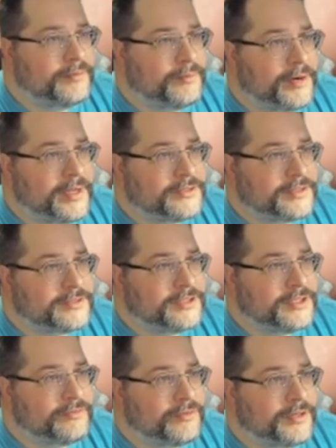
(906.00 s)
Brad tries to
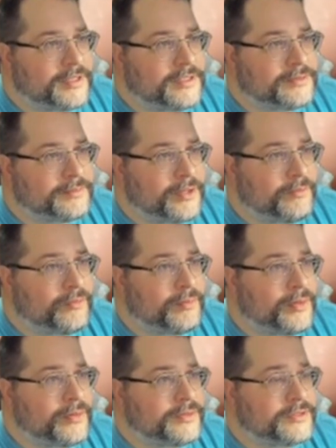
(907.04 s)
give Ricky some helpful
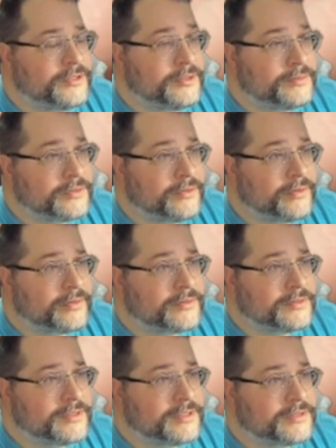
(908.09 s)
bowling tips, Clark
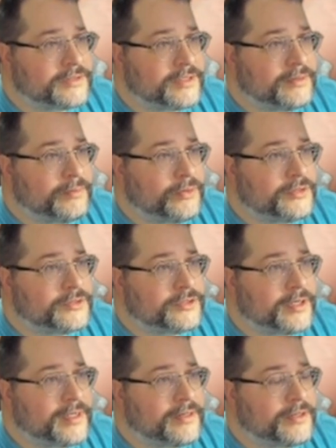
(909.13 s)
suggests that the boy
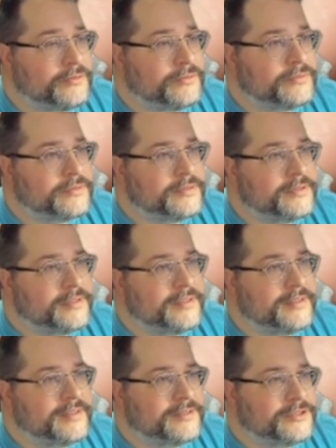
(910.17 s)
try it alone.
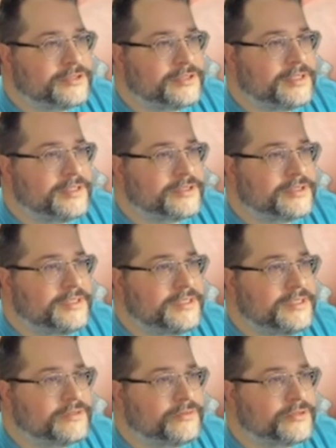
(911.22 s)
Just then, a
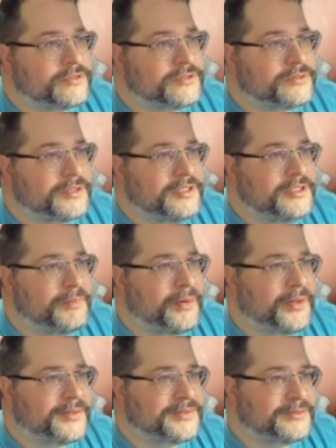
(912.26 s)
sneeze forces Ricky's
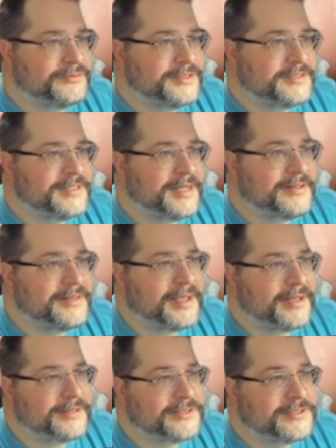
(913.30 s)
ball to whiz down the
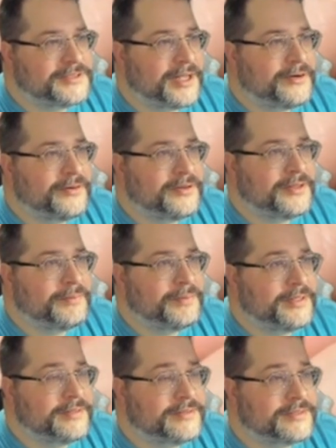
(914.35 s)
alley, shattering the
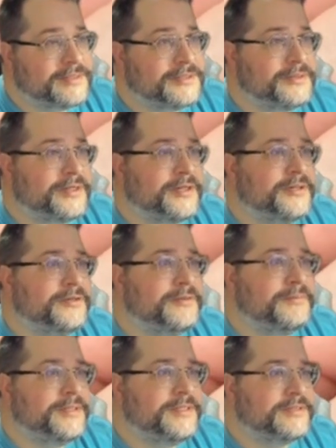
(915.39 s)
pins into
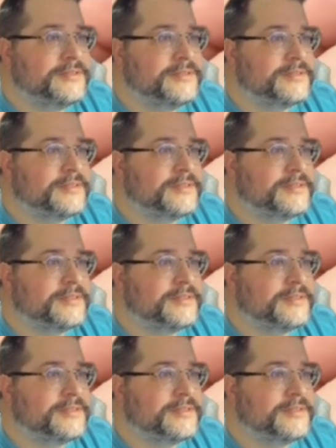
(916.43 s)
100 pieces.